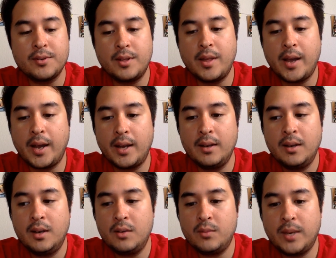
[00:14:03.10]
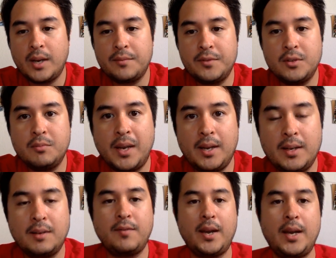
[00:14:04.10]
that we have to pay in
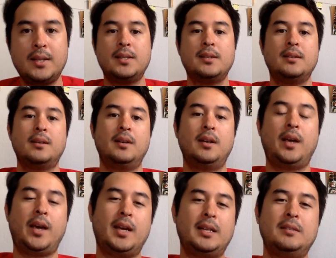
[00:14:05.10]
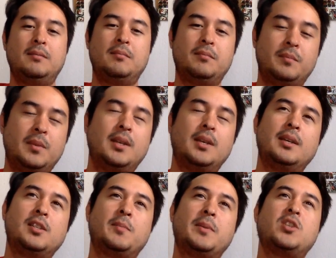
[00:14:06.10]
advance, and
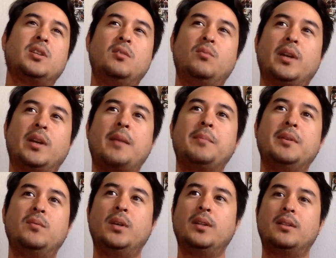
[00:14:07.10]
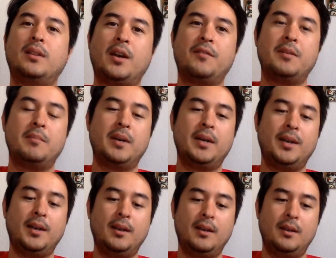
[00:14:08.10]
especially what happened with
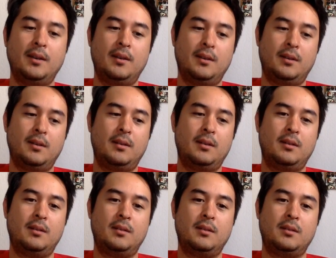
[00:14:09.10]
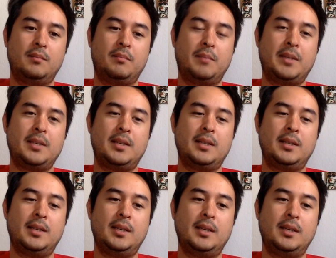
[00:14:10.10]
everybody
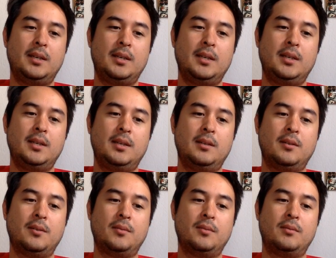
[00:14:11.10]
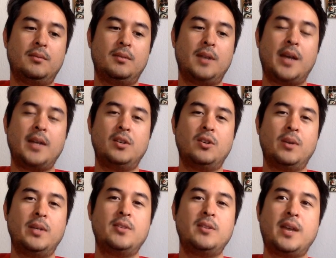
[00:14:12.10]
basically, not
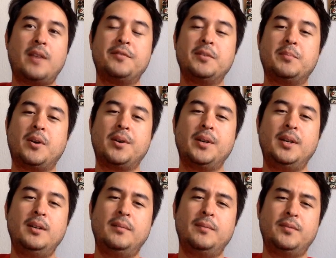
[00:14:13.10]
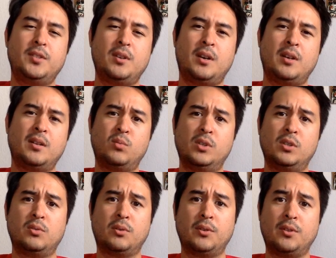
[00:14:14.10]
going to the after party on World
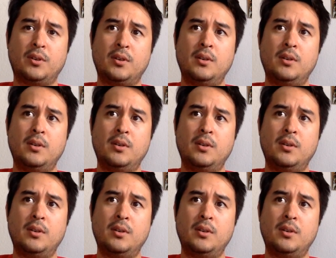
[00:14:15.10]
Tour 3rd,